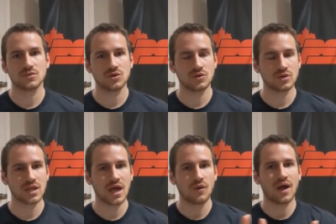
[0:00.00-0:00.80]
you're
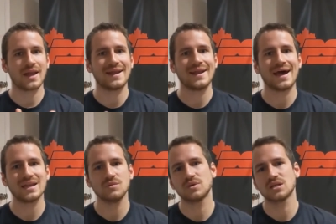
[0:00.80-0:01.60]
now at
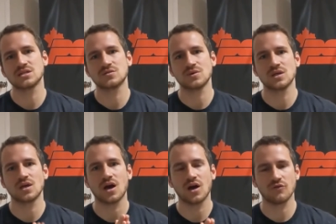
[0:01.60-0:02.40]
90 minutes a
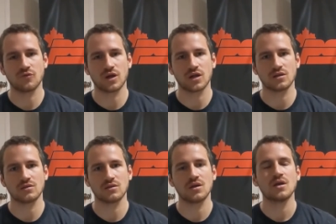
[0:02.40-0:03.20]
week of running.